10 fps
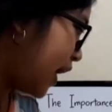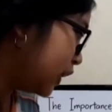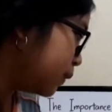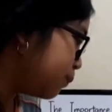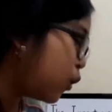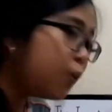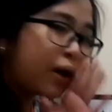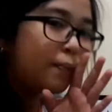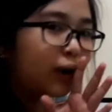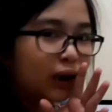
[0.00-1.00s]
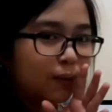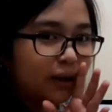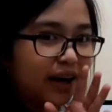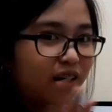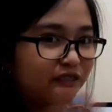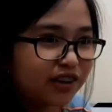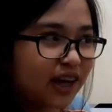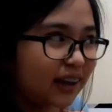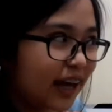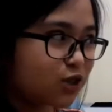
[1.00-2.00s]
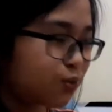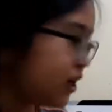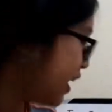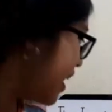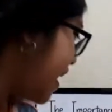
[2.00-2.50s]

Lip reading: Allan Poe. My book club and I covered that last week.